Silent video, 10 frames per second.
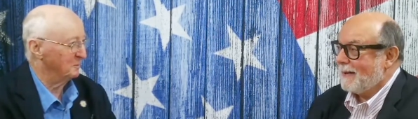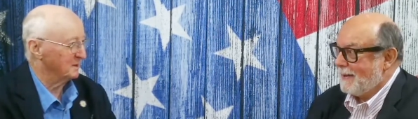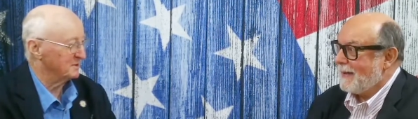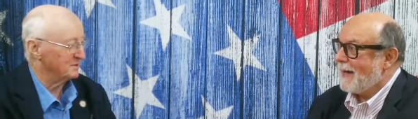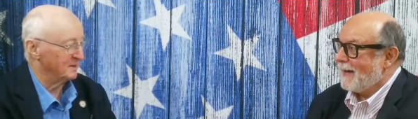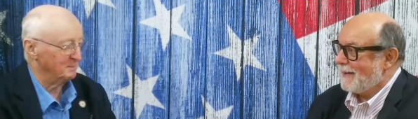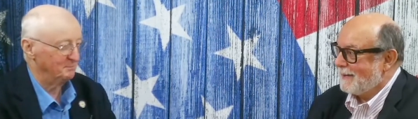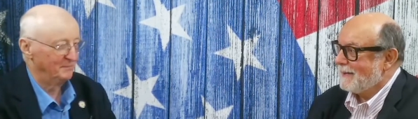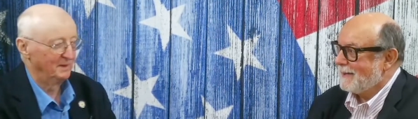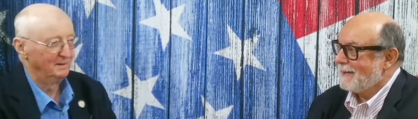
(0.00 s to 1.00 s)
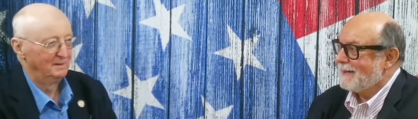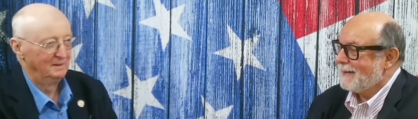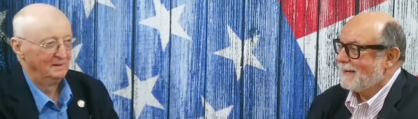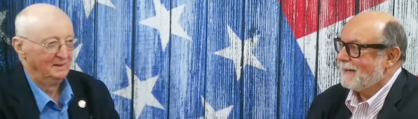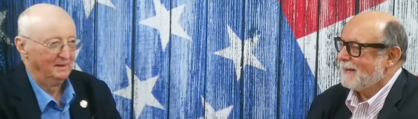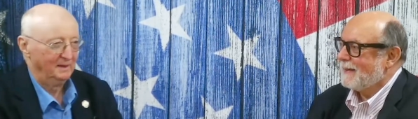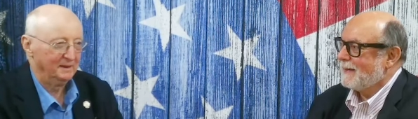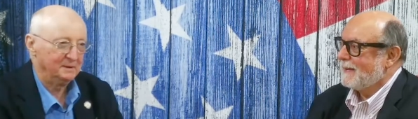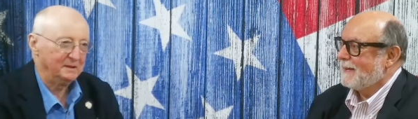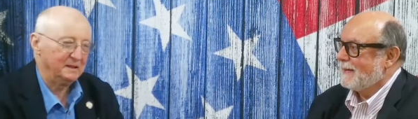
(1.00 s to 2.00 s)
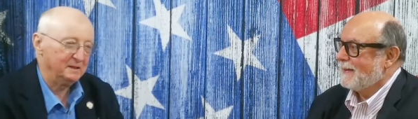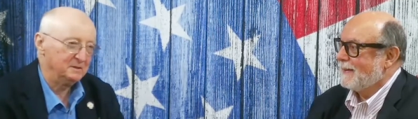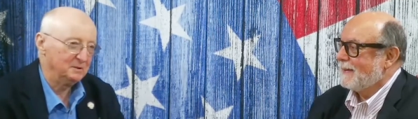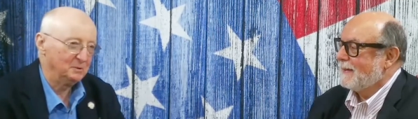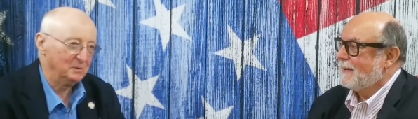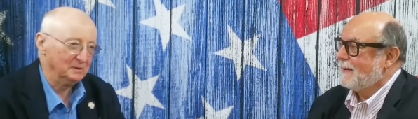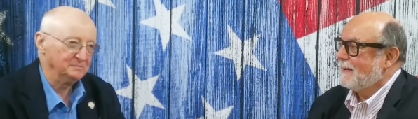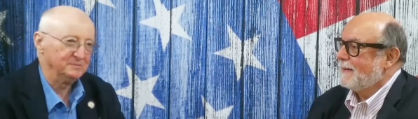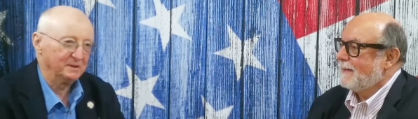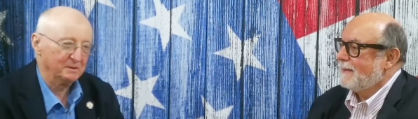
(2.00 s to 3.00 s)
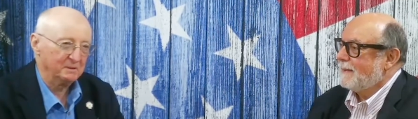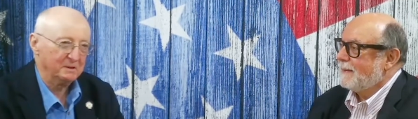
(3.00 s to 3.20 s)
Speaker 1: want to yeah. set up. And you get into